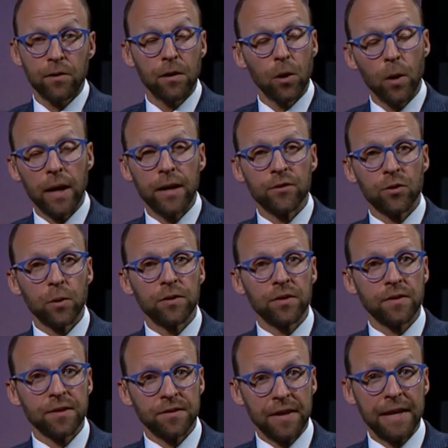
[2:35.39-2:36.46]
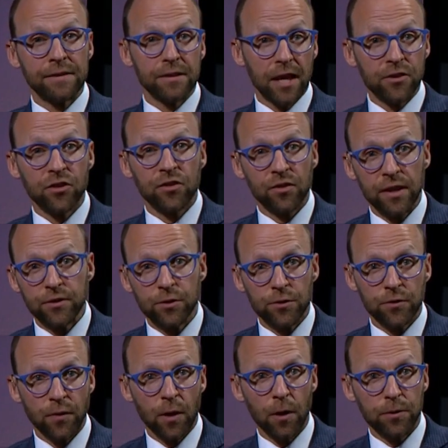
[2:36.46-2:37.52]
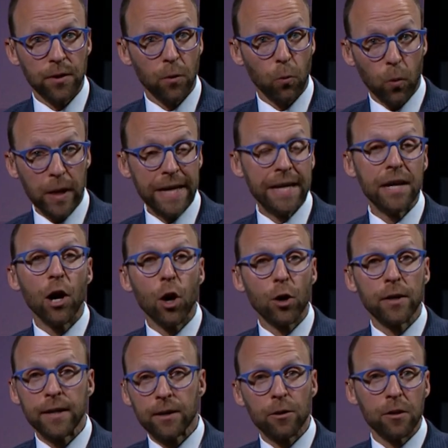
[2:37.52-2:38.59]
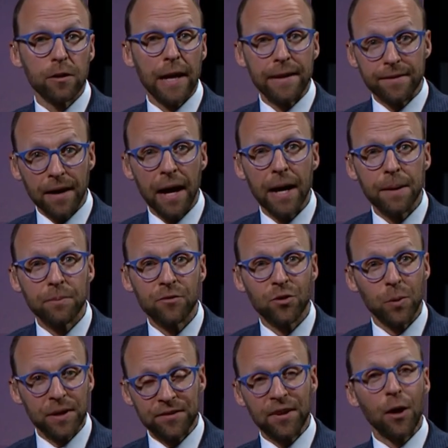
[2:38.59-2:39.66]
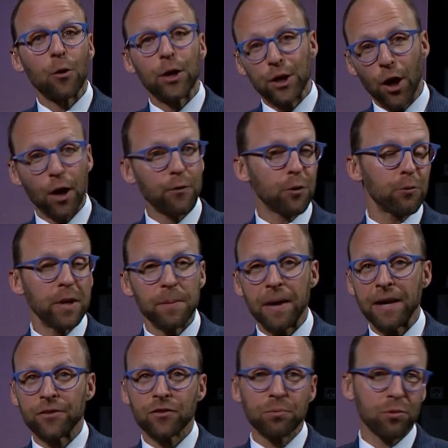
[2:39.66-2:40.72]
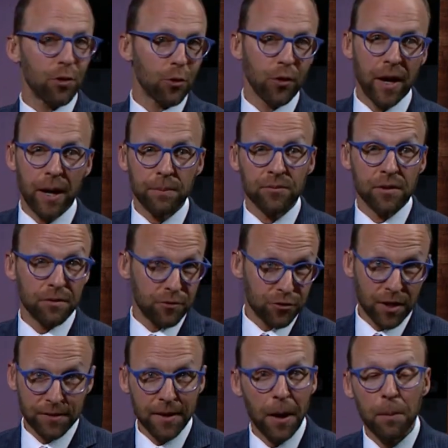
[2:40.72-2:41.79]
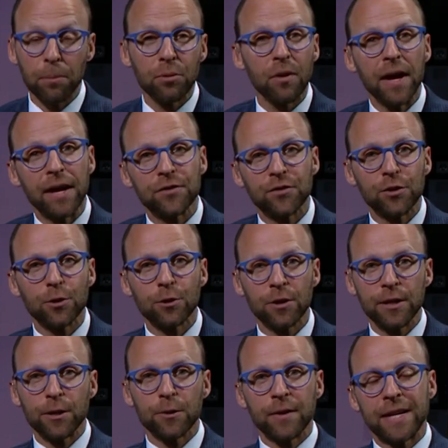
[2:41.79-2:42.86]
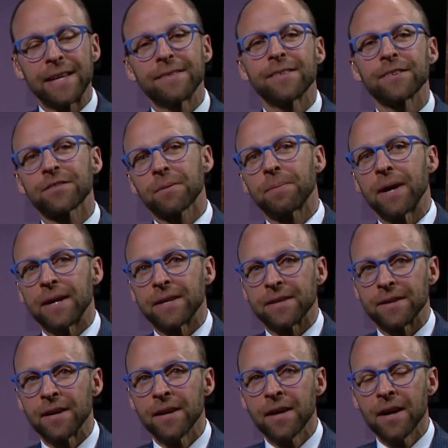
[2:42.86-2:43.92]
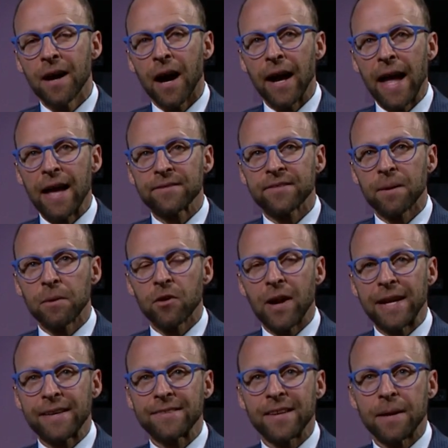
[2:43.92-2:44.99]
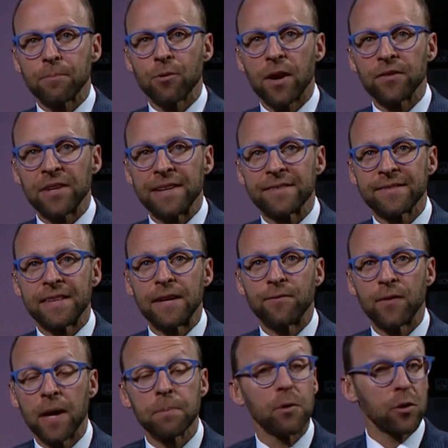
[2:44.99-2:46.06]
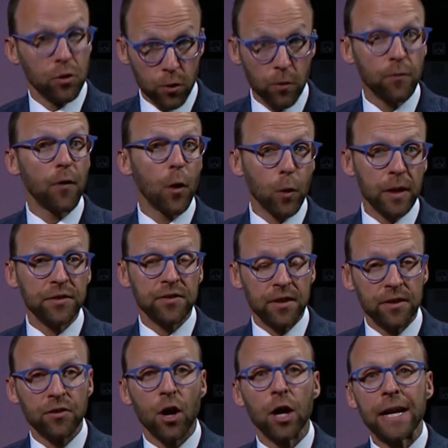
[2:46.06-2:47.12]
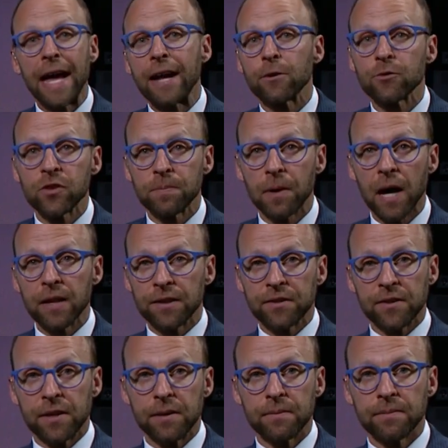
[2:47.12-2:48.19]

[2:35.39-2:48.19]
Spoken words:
Okay, so is it the state legislature's fault that we are nickel and dime so Xcel can offer rebates, programs, and shut down plants earlier than anticipated? I asked Democratic Senate President Steve Fenberg, who focuses on energy policy.